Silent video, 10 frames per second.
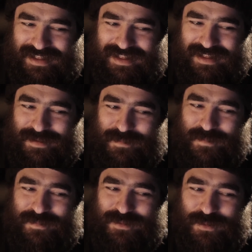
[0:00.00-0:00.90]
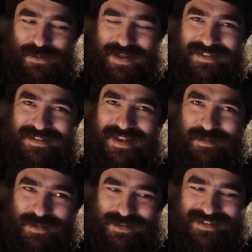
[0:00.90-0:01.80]
All the
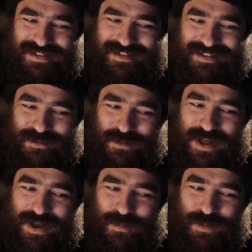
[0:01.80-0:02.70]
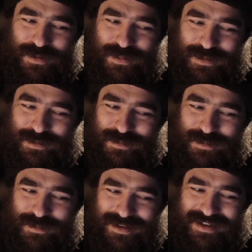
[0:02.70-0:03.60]
entertainment and all the artwork that you do.
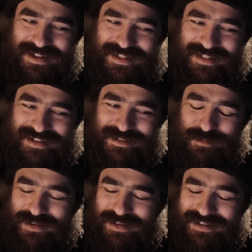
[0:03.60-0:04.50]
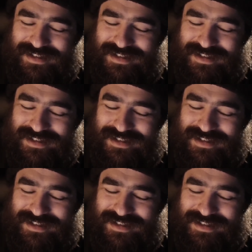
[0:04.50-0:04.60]
I think it's brilliant.